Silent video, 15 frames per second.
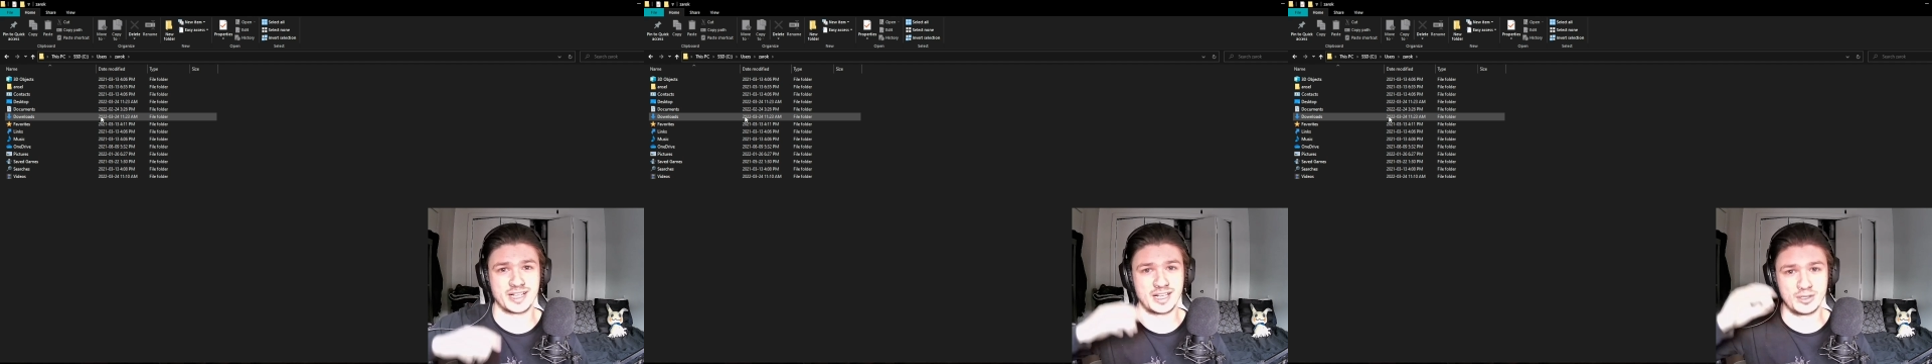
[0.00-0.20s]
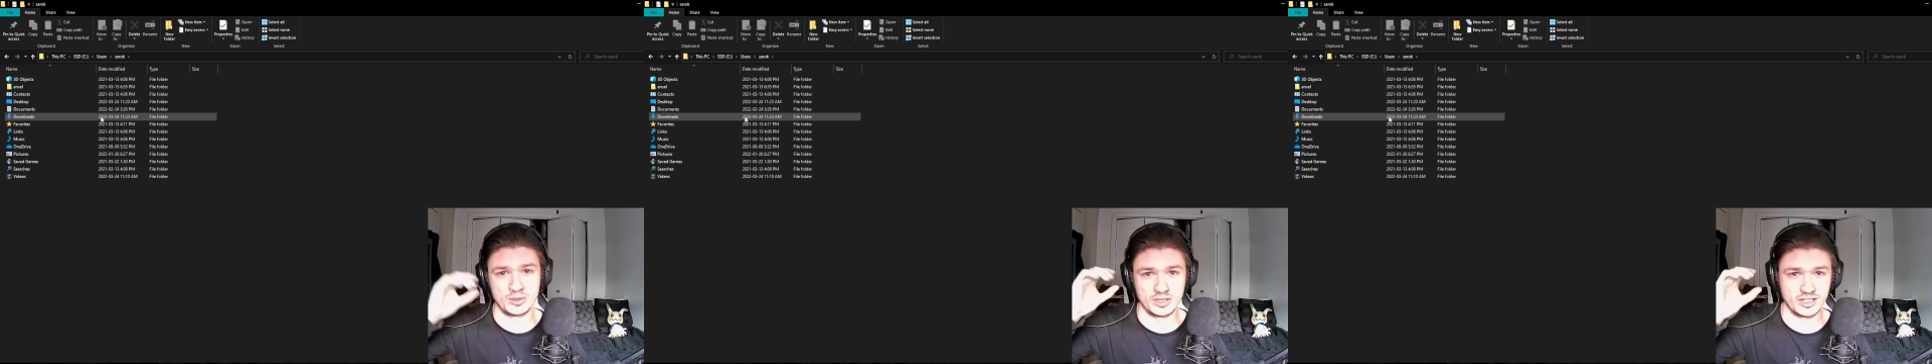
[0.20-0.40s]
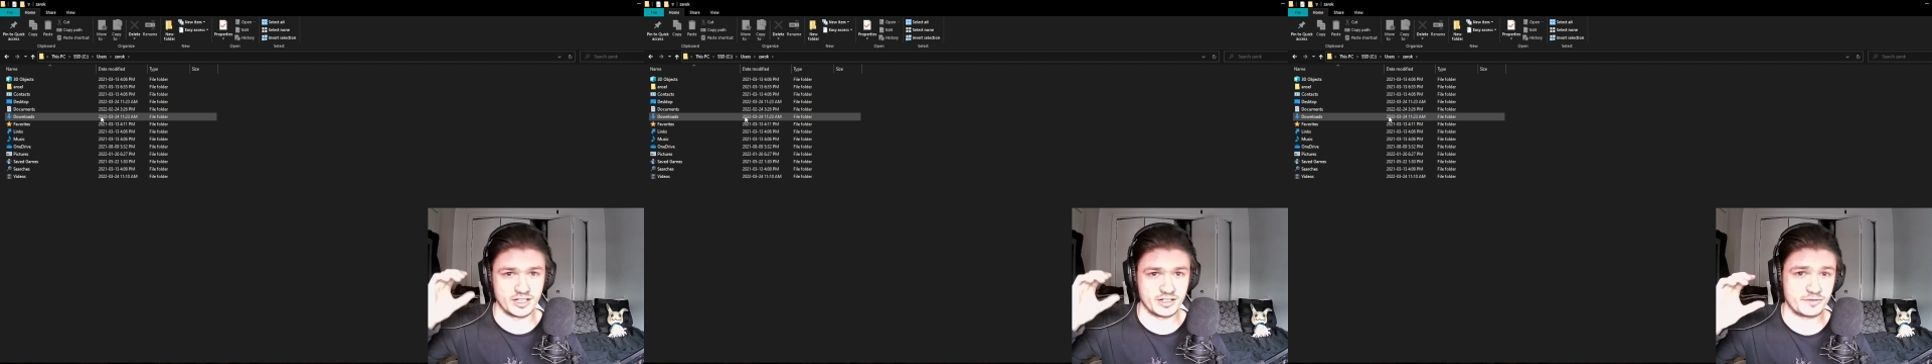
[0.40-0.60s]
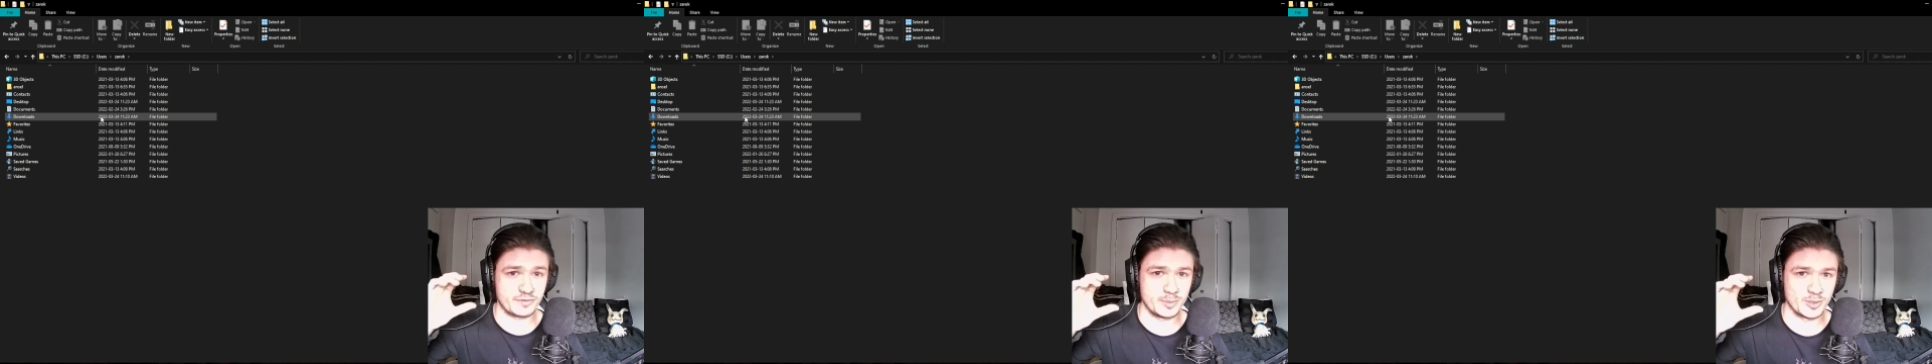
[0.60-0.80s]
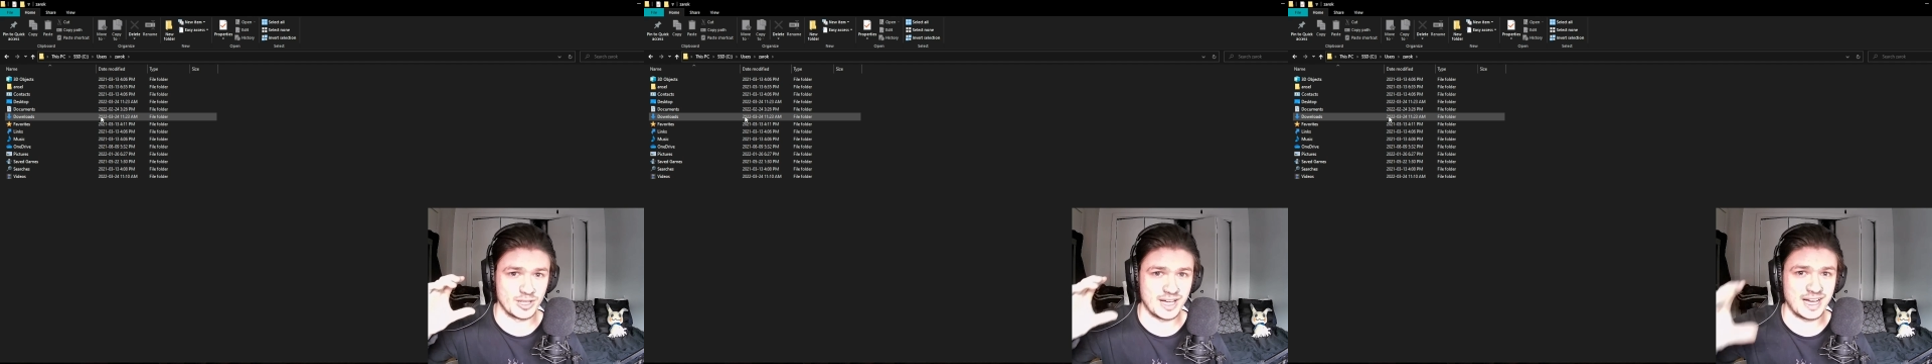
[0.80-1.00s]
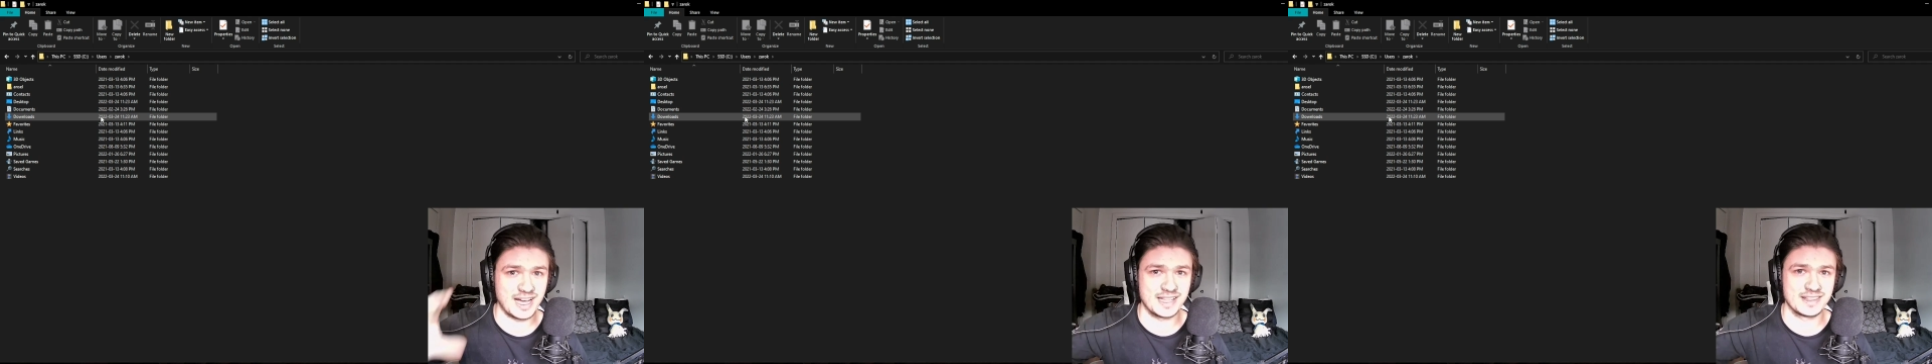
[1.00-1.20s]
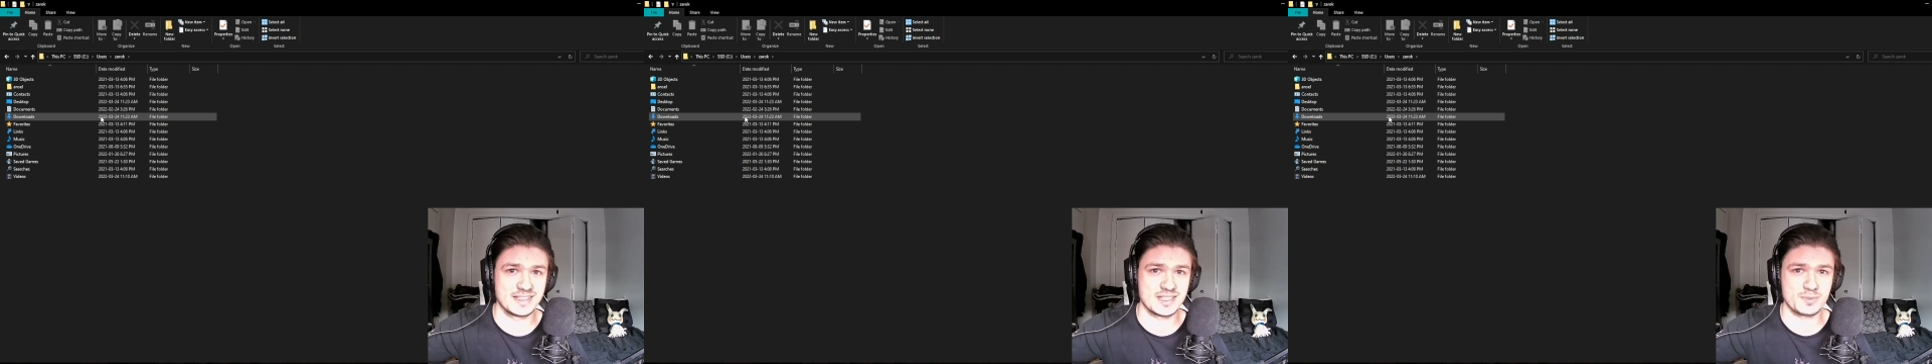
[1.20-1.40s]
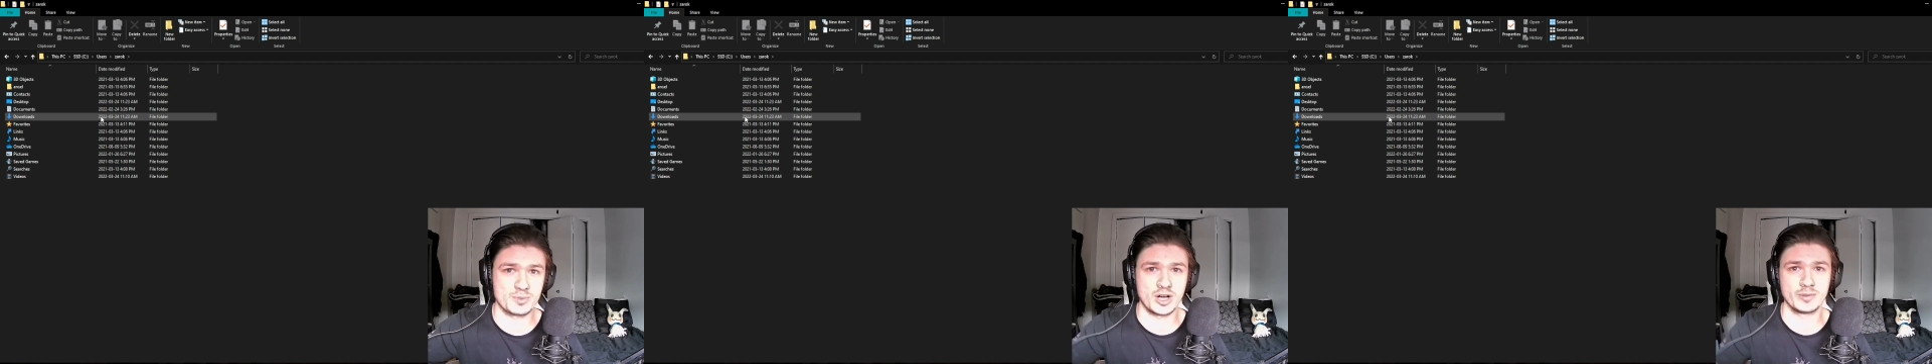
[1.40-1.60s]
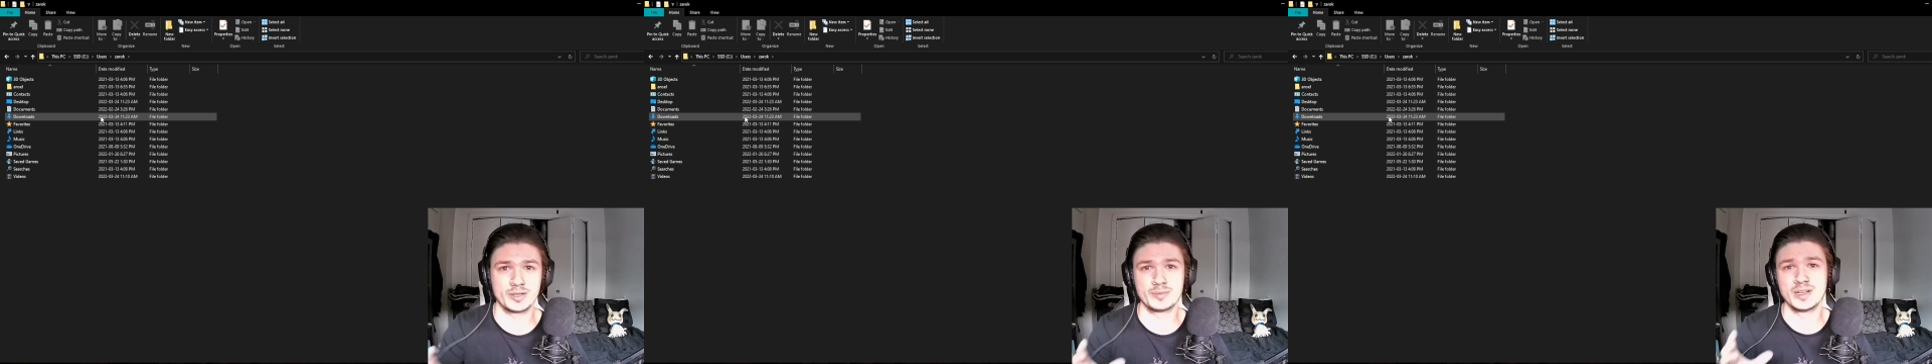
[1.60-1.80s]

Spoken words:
I know a lot of people had this problem,